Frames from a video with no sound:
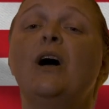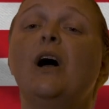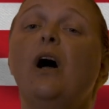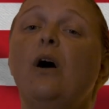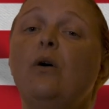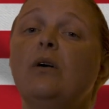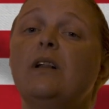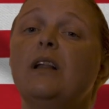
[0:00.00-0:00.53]

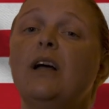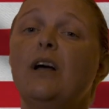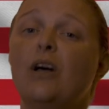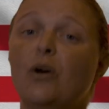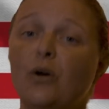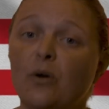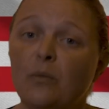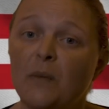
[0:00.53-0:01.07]

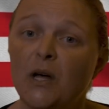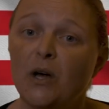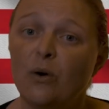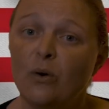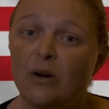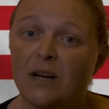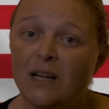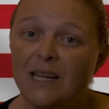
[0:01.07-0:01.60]
Oklahoma,
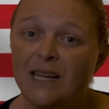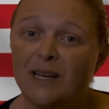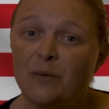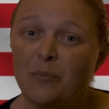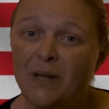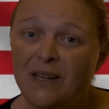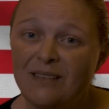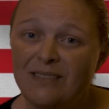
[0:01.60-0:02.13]
Oregon,
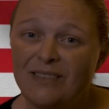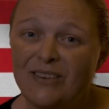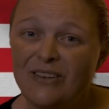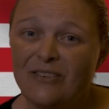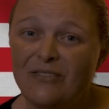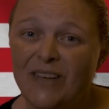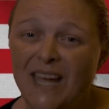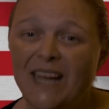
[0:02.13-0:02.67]

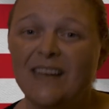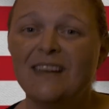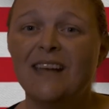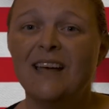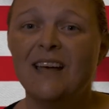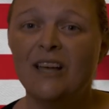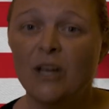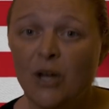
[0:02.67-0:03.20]

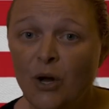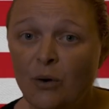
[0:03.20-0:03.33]
Pennsylvania,